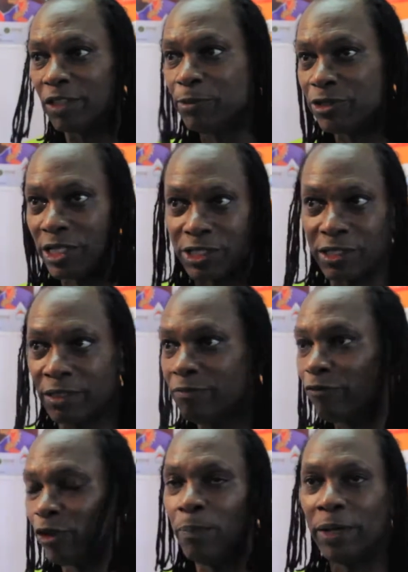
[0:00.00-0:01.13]
musician,
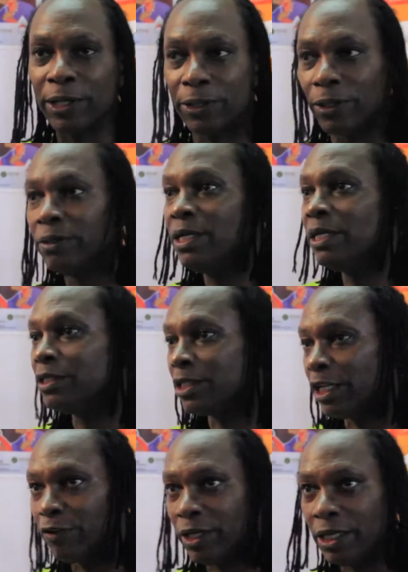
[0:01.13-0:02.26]
filmmaker,
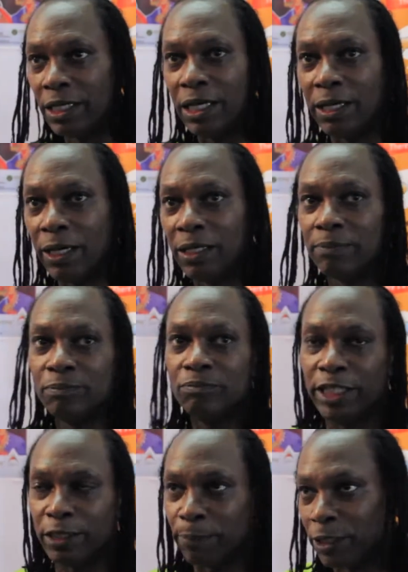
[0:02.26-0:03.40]
TV
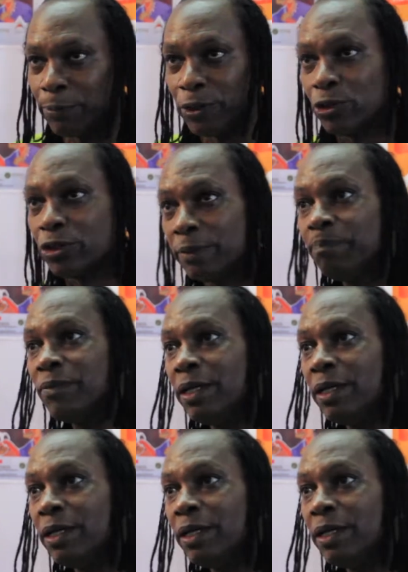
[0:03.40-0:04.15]
independent producer.